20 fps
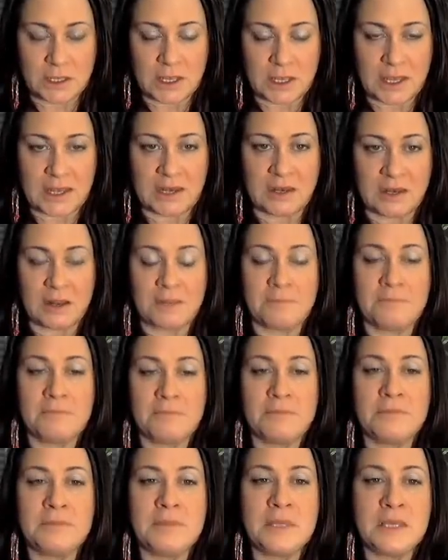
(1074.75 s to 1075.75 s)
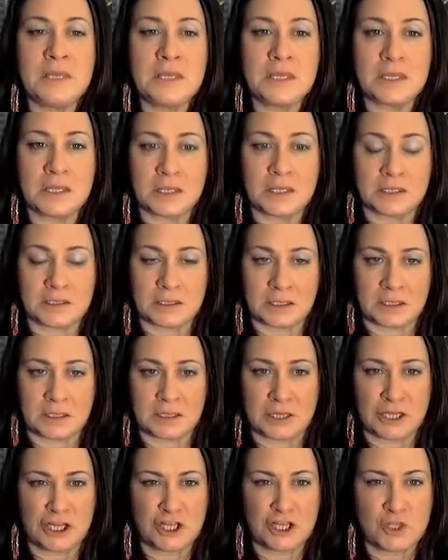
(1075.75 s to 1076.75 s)
And it
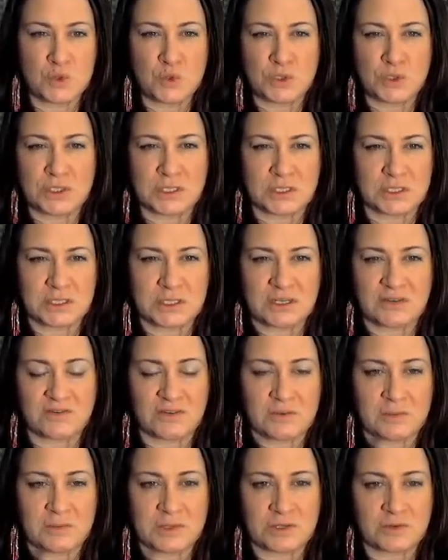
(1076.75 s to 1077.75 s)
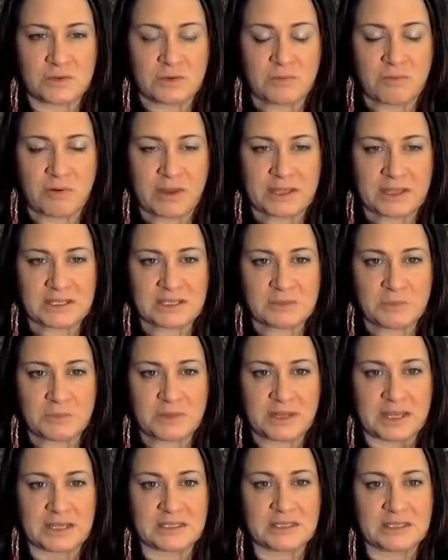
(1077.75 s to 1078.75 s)
immediately loosens it from its repressed
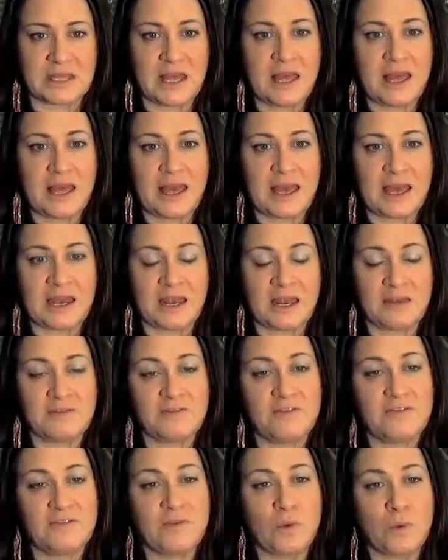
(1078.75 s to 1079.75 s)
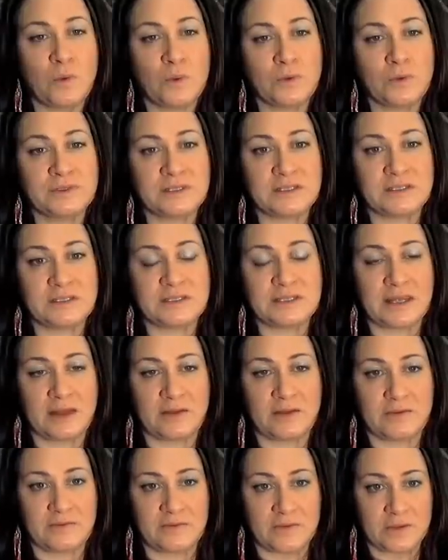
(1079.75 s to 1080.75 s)
place and unfolds
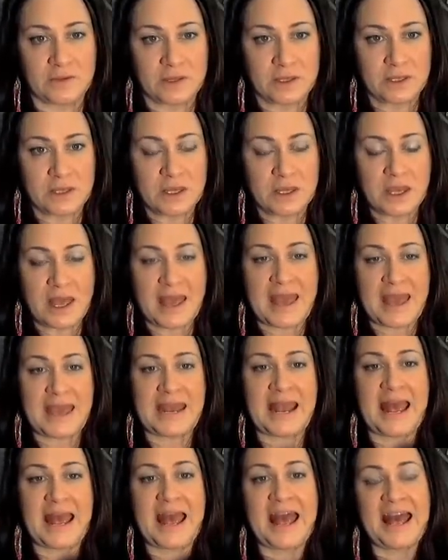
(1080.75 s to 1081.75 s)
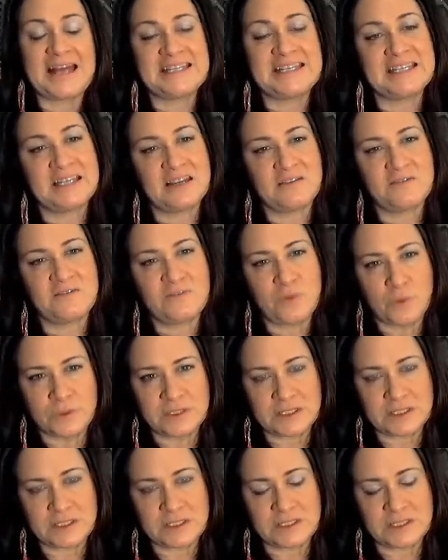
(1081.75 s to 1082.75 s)
itself. And as it
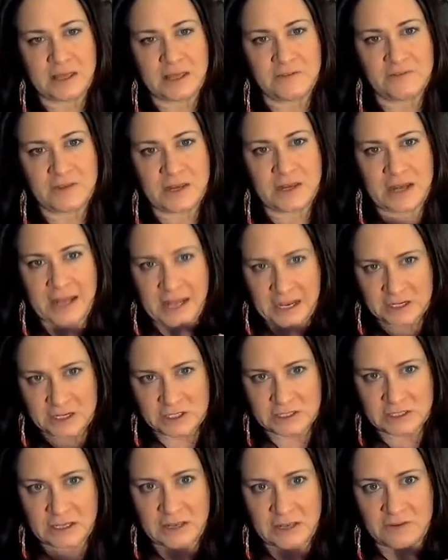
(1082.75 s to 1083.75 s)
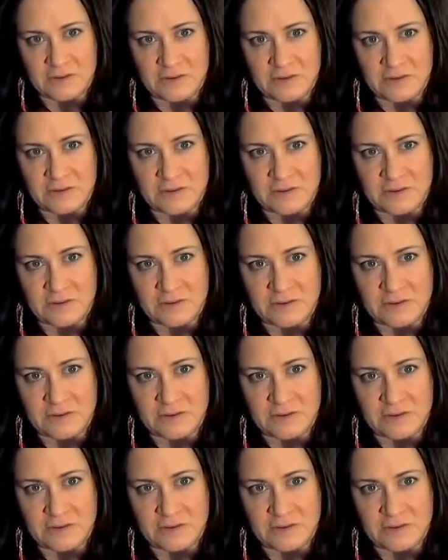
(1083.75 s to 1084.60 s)
unfolds itself, it actually unfolds itself